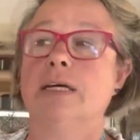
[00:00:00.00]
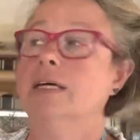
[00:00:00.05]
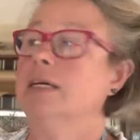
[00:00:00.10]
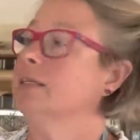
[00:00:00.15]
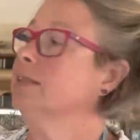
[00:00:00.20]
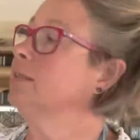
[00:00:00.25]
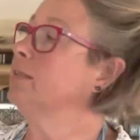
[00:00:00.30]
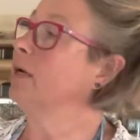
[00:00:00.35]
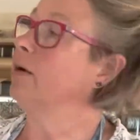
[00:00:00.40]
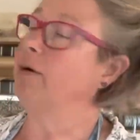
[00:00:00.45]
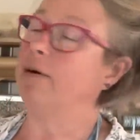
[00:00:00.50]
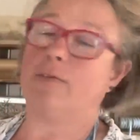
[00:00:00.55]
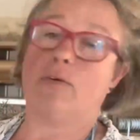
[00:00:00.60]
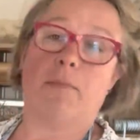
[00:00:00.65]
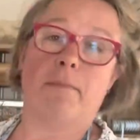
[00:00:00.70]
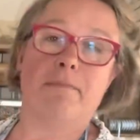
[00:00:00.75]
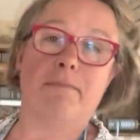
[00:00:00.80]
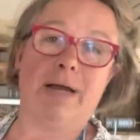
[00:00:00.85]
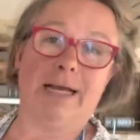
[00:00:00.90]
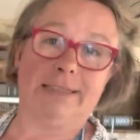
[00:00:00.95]
So I've
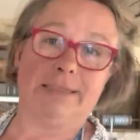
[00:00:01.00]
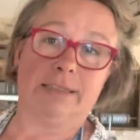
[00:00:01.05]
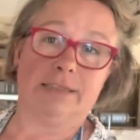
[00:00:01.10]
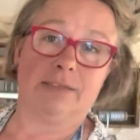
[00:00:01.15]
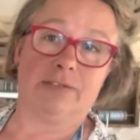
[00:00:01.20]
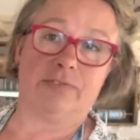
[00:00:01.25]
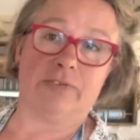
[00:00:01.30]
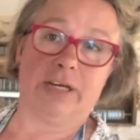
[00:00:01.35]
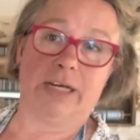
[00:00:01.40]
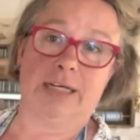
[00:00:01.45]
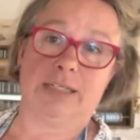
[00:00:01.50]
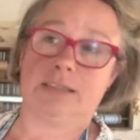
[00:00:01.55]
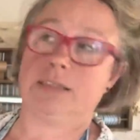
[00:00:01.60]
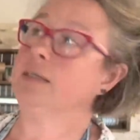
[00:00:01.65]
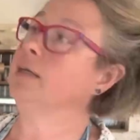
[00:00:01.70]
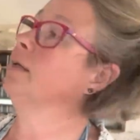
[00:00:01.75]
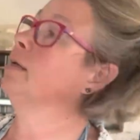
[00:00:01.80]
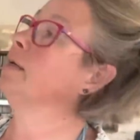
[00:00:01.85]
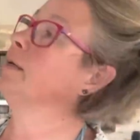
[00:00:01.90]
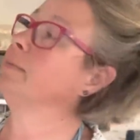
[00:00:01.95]
got masses of that,
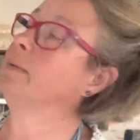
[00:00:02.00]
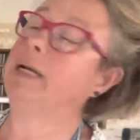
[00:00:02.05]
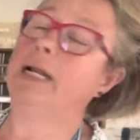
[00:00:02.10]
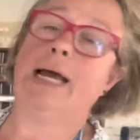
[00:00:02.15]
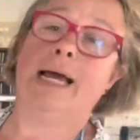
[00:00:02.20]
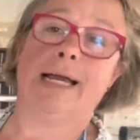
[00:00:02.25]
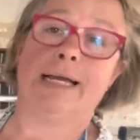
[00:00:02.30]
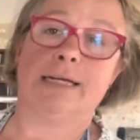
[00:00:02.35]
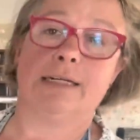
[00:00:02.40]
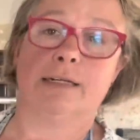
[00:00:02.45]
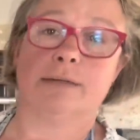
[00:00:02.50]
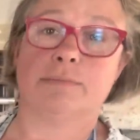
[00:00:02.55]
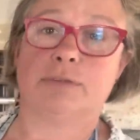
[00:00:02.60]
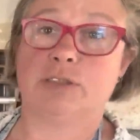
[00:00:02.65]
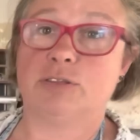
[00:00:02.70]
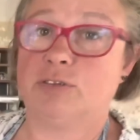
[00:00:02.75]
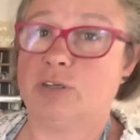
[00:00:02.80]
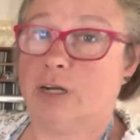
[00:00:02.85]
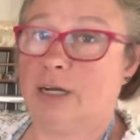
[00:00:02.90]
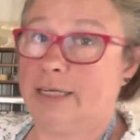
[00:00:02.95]
and I'm going to hang it up
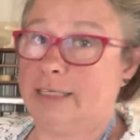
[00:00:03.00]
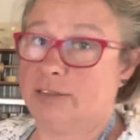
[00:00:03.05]
to dry.